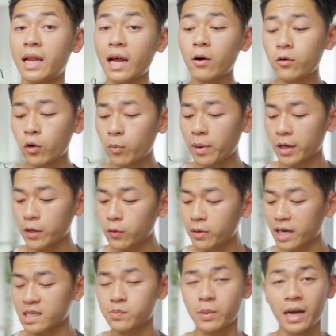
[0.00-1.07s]
And I don't know about you
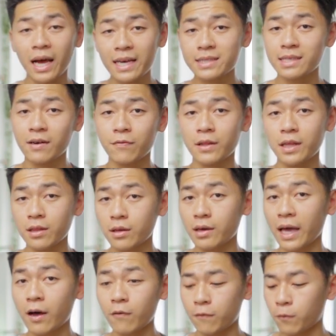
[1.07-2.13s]
guys, but I definitely
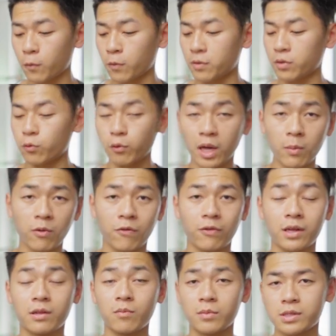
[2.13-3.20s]
look out for 3M
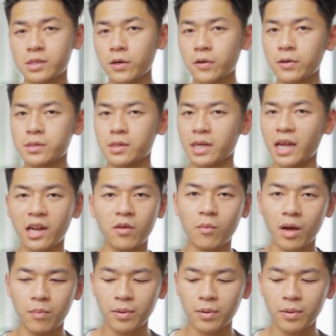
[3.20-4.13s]
reflective materials on any of my